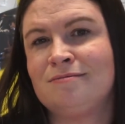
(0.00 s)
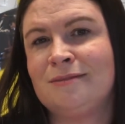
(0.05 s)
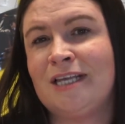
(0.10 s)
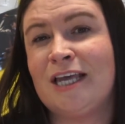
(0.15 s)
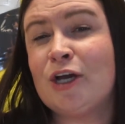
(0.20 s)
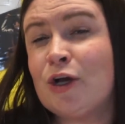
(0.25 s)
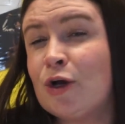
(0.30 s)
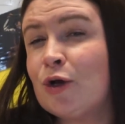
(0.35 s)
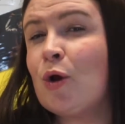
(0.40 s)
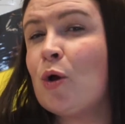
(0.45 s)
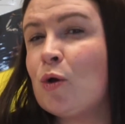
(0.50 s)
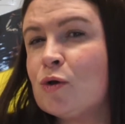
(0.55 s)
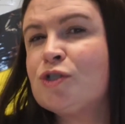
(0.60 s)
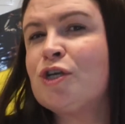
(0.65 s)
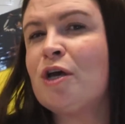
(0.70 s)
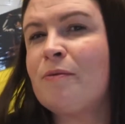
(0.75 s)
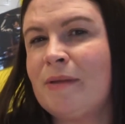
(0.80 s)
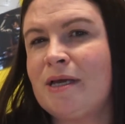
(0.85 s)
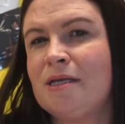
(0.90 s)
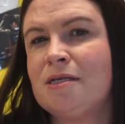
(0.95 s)
It could
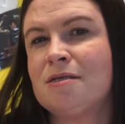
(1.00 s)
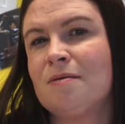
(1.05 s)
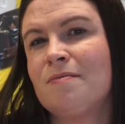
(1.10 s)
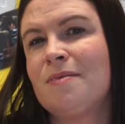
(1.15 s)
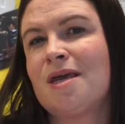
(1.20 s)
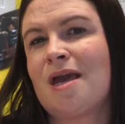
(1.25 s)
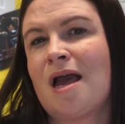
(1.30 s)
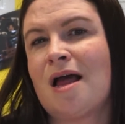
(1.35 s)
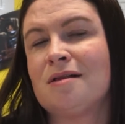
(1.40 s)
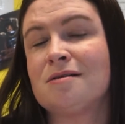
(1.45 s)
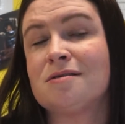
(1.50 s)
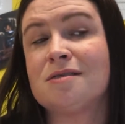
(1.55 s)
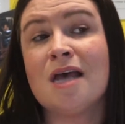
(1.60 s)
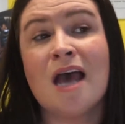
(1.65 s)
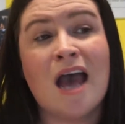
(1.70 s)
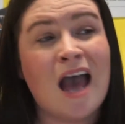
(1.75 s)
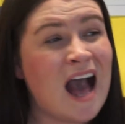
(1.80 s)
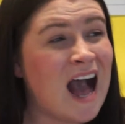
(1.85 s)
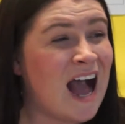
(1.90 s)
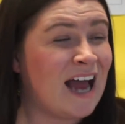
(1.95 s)
also mean something else.
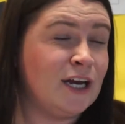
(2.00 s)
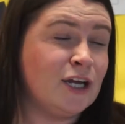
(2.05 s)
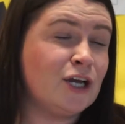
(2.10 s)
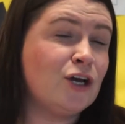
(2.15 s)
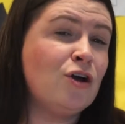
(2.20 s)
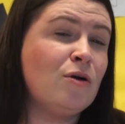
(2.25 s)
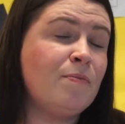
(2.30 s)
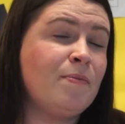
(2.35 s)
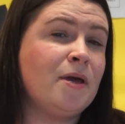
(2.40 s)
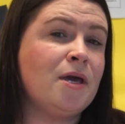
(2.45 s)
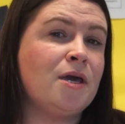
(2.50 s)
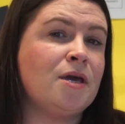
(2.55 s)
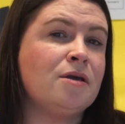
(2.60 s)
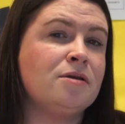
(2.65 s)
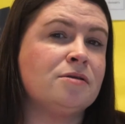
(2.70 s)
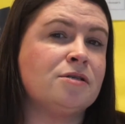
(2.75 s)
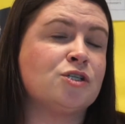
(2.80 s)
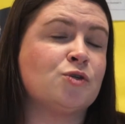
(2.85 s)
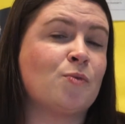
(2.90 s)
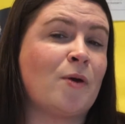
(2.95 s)
And it could be
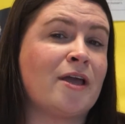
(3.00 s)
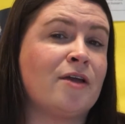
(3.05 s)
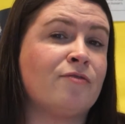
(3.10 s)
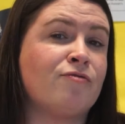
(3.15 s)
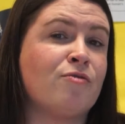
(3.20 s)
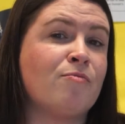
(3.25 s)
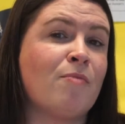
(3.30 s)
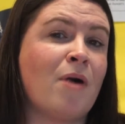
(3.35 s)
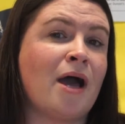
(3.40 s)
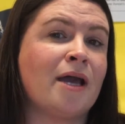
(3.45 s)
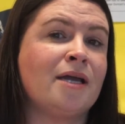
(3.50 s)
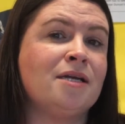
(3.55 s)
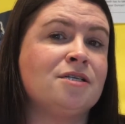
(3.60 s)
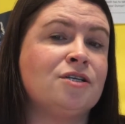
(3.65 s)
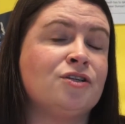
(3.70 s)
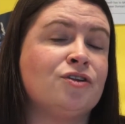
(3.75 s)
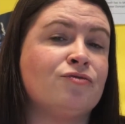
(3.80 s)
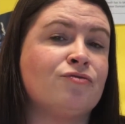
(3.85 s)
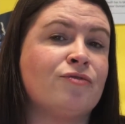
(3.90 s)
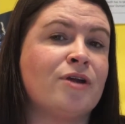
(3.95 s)
Hughes' way of
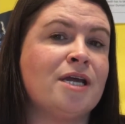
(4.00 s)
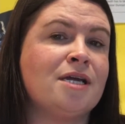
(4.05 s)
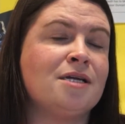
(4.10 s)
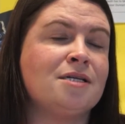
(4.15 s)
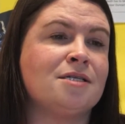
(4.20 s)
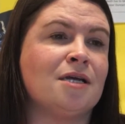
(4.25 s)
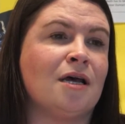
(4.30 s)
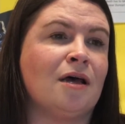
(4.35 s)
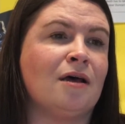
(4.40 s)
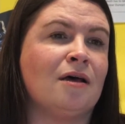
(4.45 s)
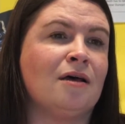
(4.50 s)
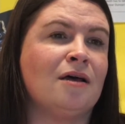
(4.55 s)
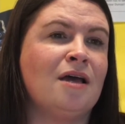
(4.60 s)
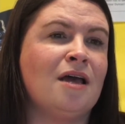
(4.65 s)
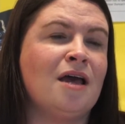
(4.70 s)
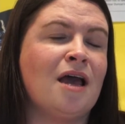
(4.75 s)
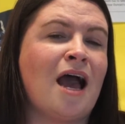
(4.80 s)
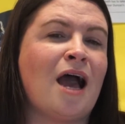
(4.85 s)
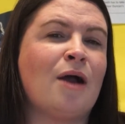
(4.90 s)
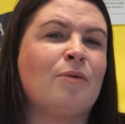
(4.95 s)
reminding the reader
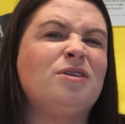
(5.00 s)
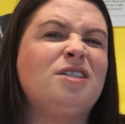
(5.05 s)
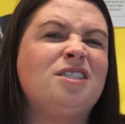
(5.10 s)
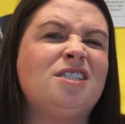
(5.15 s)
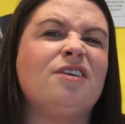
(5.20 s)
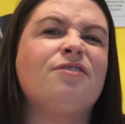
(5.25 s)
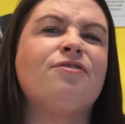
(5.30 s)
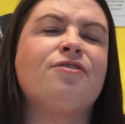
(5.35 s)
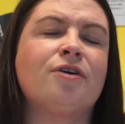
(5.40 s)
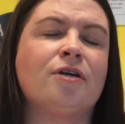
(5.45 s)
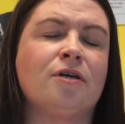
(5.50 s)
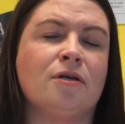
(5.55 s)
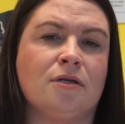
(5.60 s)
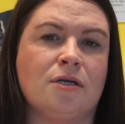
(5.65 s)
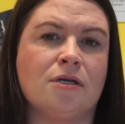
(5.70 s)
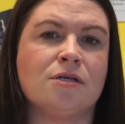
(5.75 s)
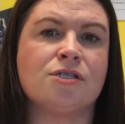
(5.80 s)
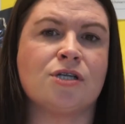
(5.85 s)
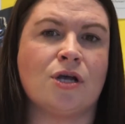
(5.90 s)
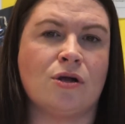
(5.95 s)
how difficult
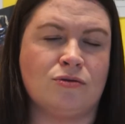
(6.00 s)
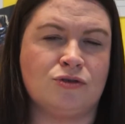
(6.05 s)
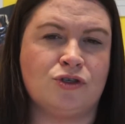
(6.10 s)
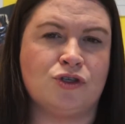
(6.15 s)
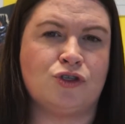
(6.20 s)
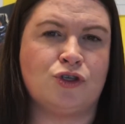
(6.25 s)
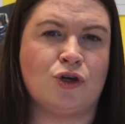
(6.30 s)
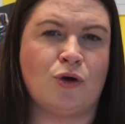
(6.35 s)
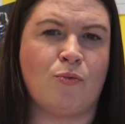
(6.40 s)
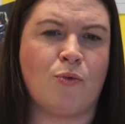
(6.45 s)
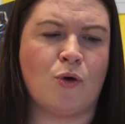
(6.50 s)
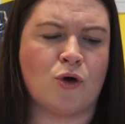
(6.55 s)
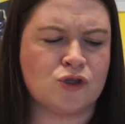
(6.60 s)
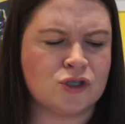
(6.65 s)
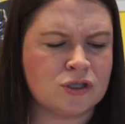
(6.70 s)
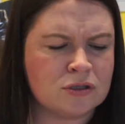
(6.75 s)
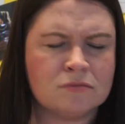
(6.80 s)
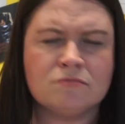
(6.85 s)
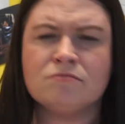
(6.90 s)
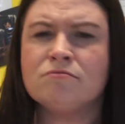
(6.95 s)
a soldier's job
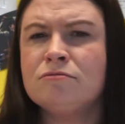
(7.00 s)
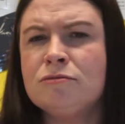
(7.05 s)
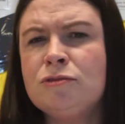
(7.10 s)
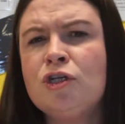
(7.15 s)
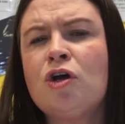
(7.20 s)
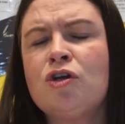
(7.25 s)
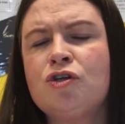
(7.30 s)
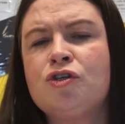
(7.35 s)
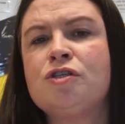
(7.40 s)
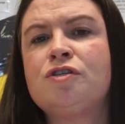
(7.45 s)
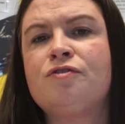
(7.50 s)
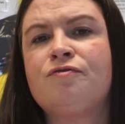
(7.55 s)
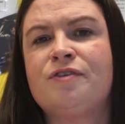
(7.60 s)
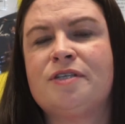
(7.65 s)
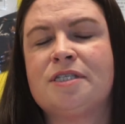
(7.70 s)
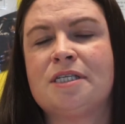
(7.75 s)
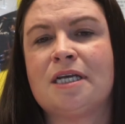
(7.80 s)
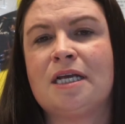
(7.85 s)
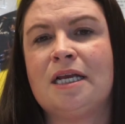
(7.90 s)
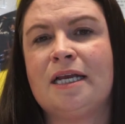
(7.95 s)
was, not just
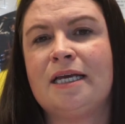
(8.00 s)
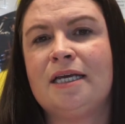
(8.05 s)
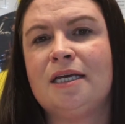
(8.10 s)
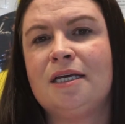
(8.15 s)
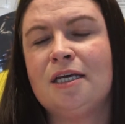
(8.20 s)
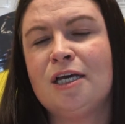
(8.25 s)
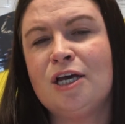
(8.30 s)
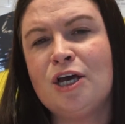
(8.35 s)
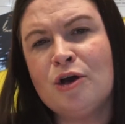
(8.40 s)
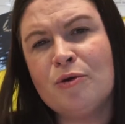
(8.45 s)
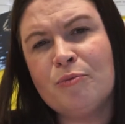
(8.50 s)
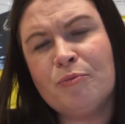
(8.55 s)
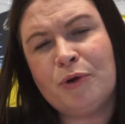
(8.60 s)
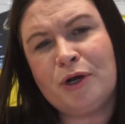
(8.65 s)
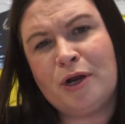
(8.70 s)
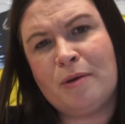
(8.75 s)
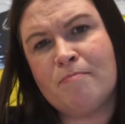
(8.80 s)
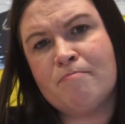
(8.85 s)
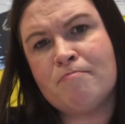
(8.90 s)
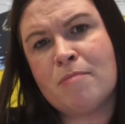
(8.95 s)
physically,
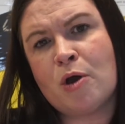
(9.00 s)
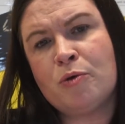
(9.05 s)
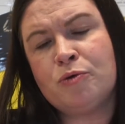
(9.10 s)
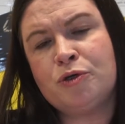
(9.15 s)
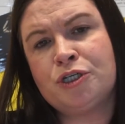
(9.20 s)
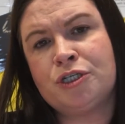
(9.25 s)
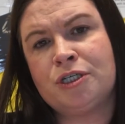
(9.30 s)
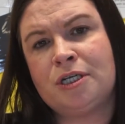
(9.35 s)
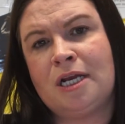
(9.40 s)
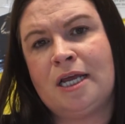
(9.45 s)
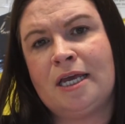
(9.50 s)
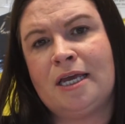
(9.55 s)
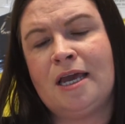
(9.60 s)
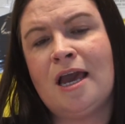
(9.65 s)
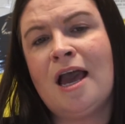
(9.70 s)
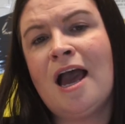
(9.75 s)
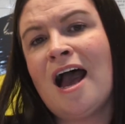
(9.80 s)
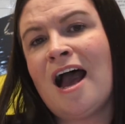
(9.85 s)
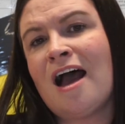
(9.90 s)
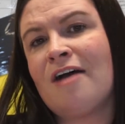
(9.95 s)
but emotionally,
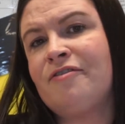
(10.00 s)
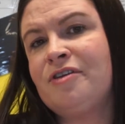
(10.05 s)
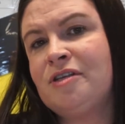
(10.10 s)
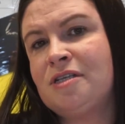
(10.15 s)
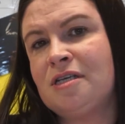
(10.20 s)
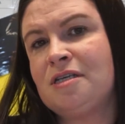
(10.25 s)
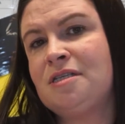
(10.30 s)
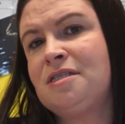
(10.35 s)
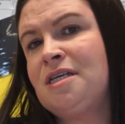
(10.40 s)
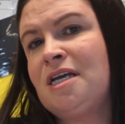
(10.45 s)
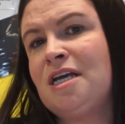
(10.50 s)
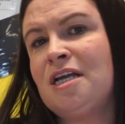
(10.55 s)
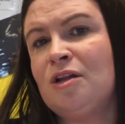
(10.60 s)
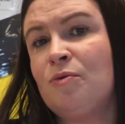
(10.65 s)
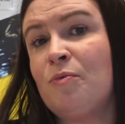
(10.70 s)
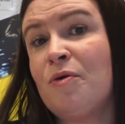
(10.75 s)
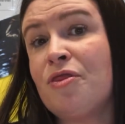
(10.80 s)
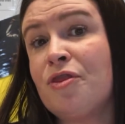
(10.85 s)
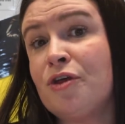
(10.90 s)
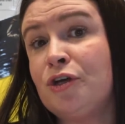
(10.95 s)
having to deal
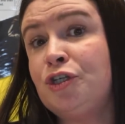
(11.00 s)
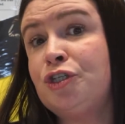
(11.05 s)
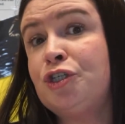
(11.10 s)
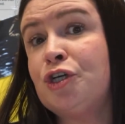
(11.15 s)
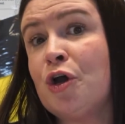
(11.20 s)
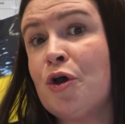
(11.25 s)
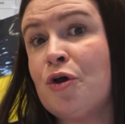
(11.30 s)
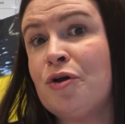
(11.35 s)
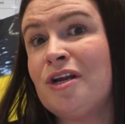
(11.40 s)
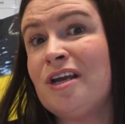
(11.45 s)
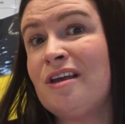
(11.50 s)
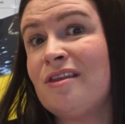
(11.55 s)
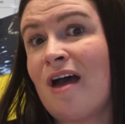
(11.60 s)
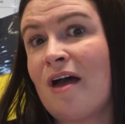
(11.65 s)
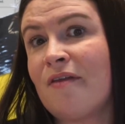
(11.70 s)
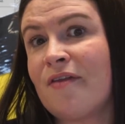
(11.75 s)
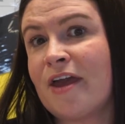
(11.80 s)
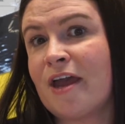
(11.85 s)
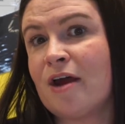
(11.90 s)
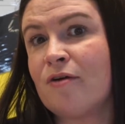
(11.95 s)
with the journey
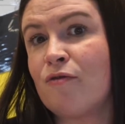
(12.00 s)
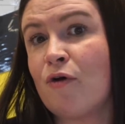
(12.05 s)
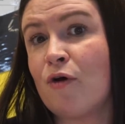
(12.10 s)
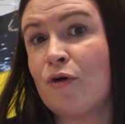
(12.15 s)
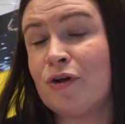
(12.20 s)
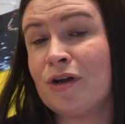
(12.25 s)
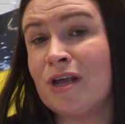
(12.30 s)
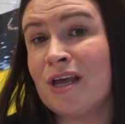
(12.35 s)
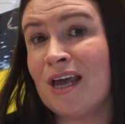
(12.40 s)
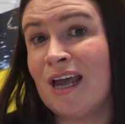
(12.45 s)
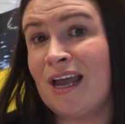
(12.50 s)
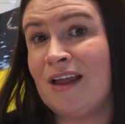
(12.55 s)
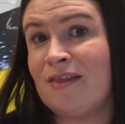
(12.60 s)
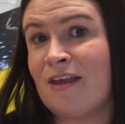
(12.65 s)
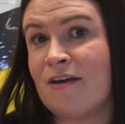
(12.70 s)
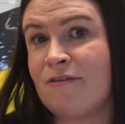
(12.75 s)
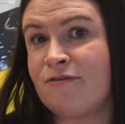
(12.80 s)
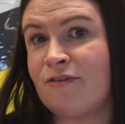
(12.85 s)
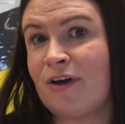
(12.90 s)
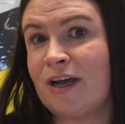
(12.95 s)
that they are on in
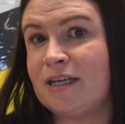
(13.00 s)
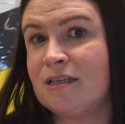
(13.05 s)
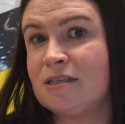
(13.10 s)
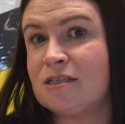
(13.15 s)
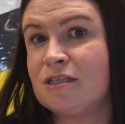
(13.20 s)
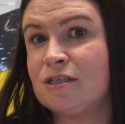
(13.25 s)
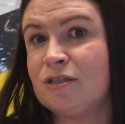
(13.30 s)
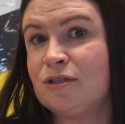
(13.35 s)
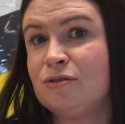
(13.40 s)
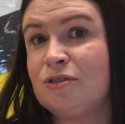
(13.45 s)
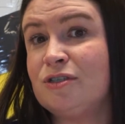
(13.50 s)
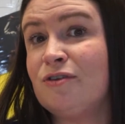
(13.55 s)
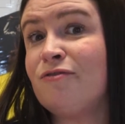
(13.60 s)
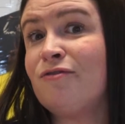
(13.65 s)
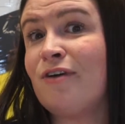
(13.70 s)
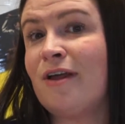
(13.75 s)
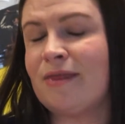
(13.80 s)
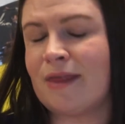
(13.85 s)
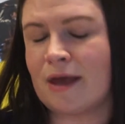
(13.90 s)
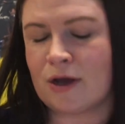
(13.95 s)
their fight to
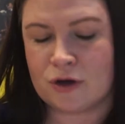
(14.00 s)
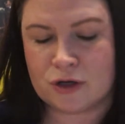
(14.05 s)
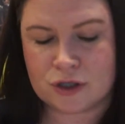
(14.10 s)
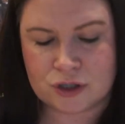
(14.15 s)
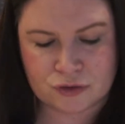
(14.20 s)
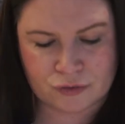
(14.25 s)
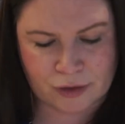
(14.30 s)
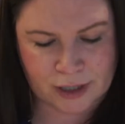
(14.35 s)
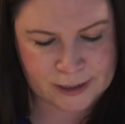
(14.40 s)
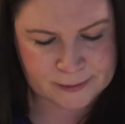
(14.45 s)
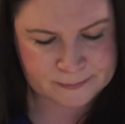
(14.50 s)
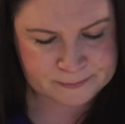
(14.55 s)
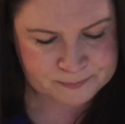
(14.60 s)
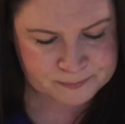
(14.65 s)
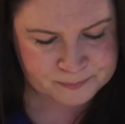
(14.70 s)
defend their country.